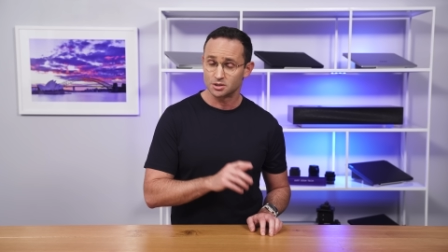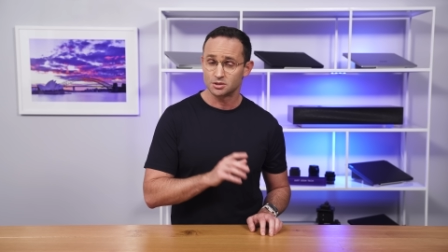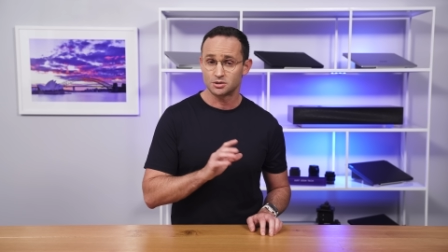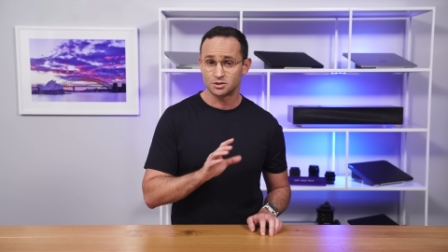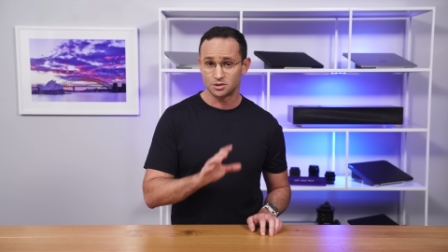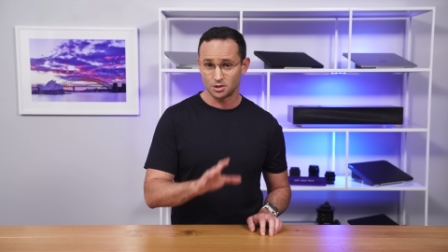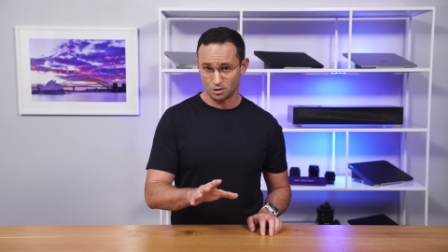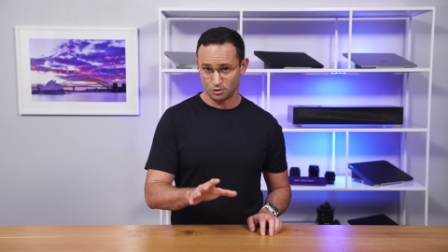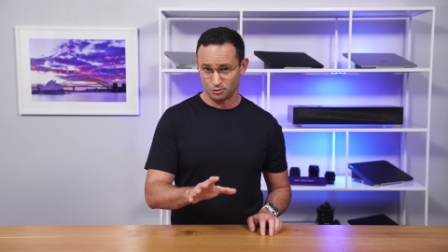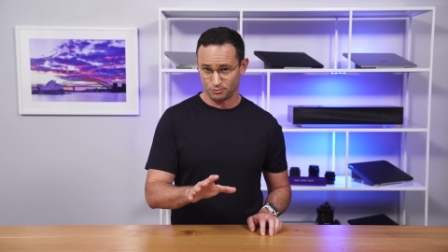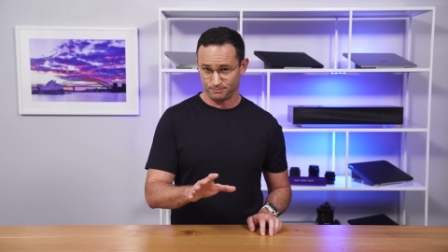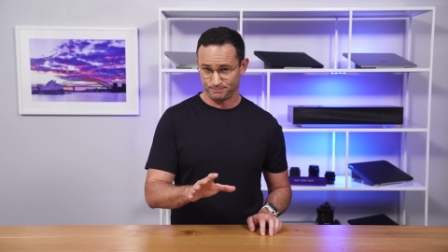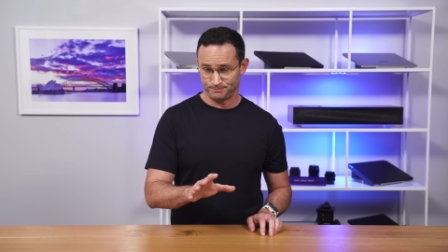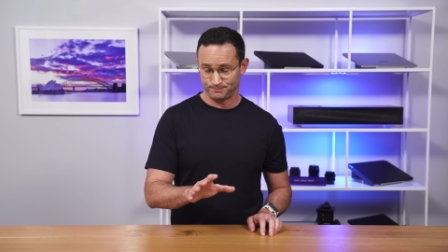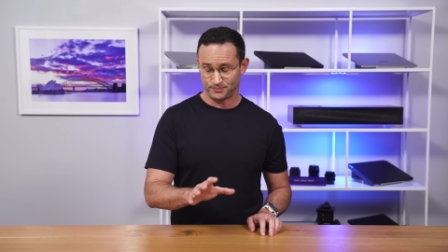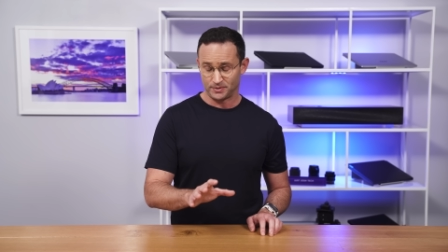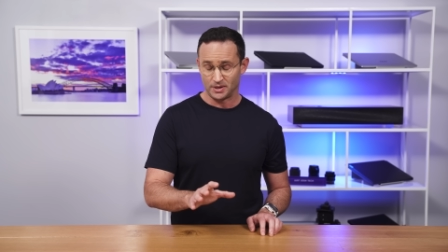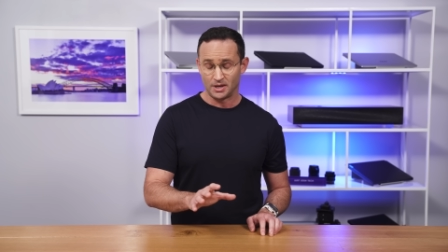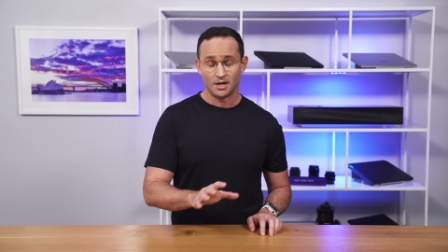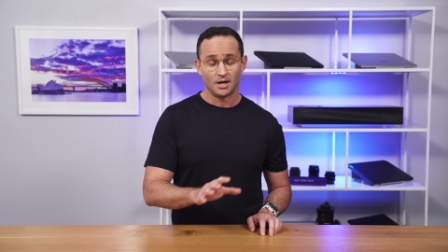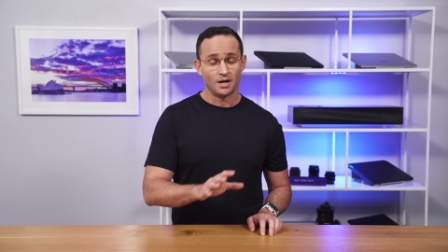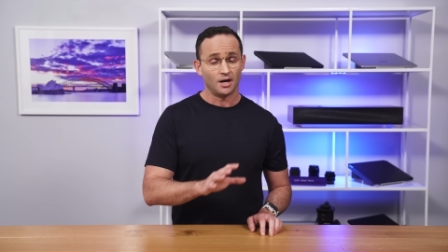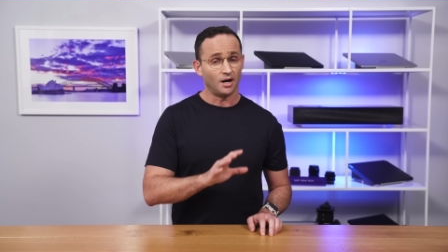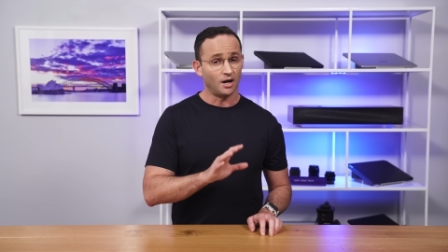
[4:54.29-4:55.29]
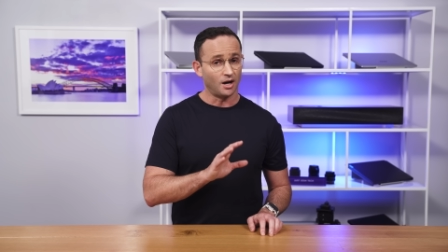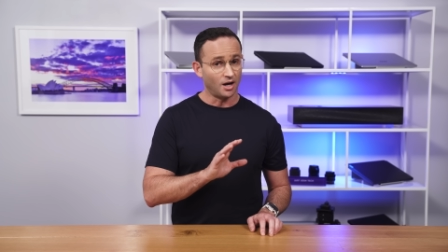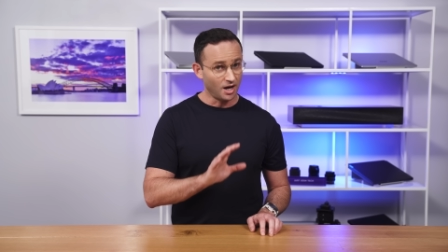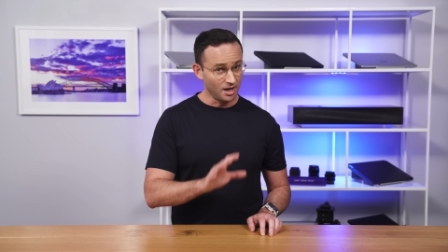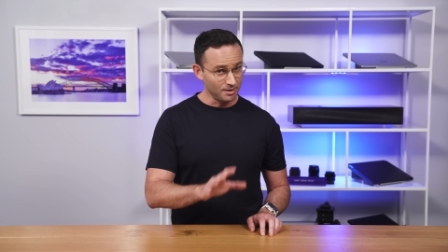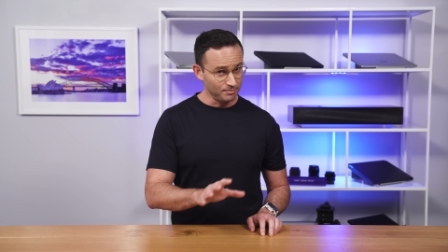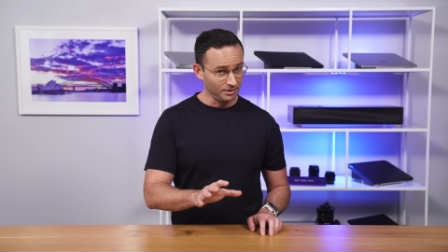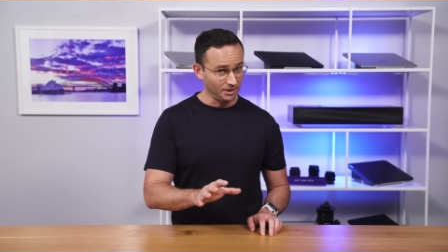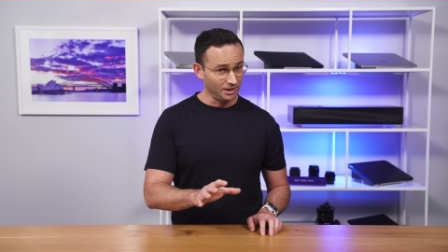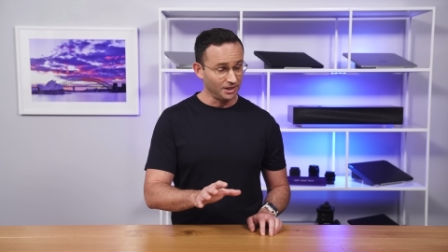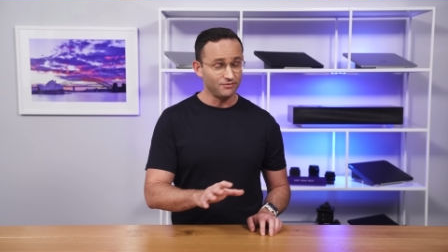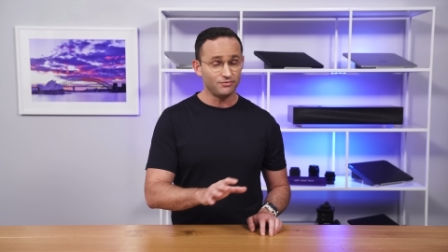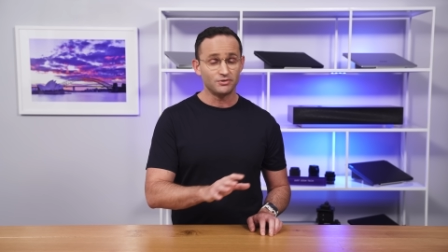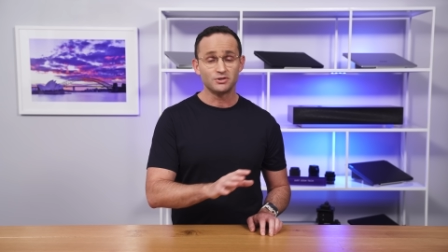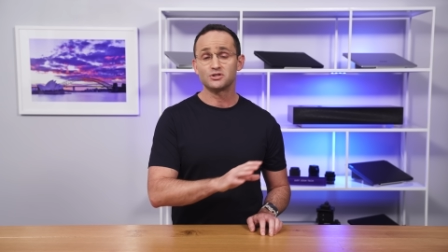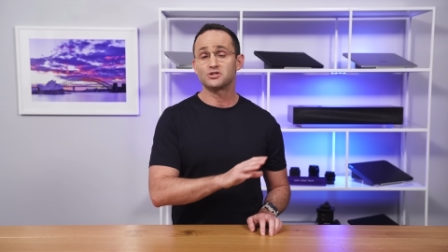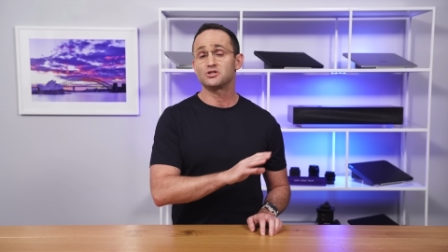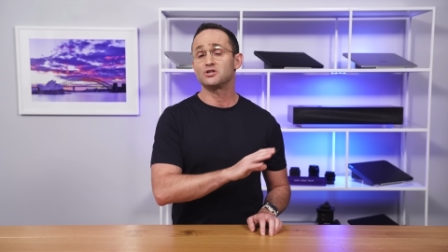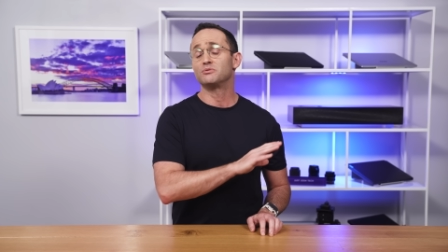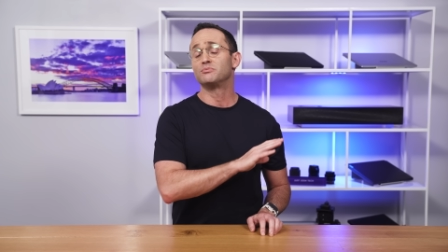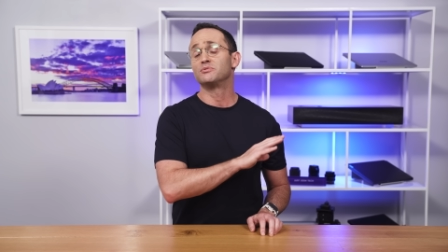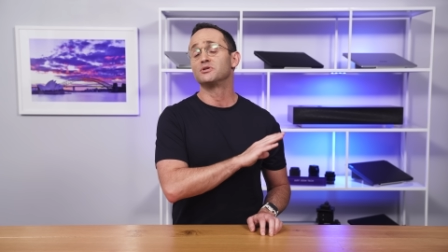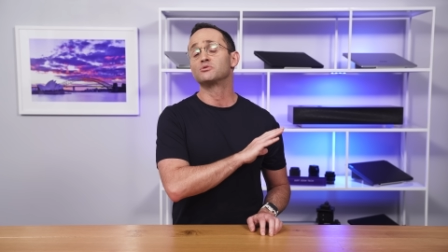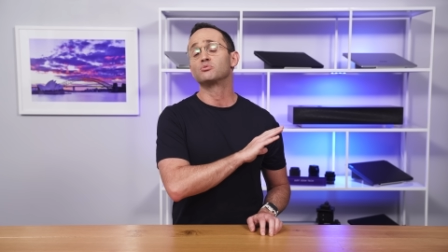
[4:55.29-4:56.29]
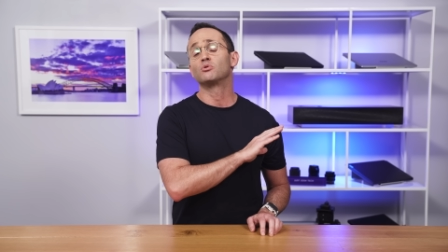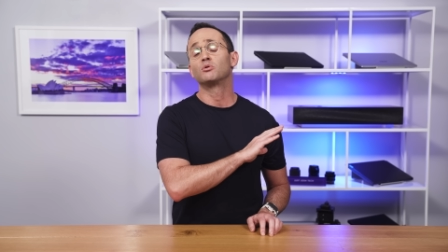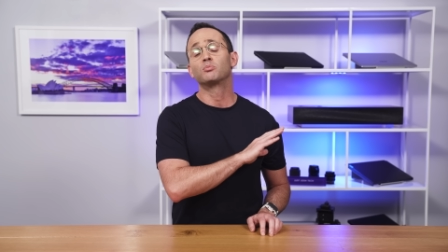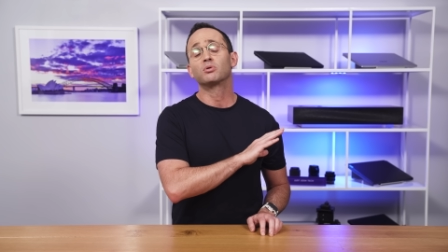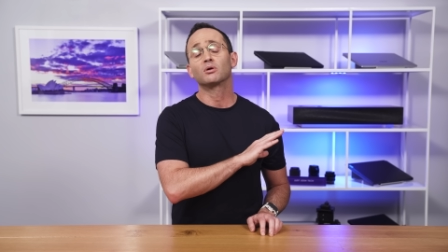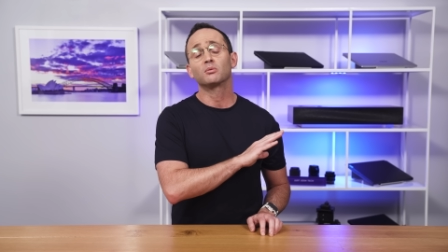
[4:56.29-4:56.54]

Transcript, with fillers: So, I believe consumers will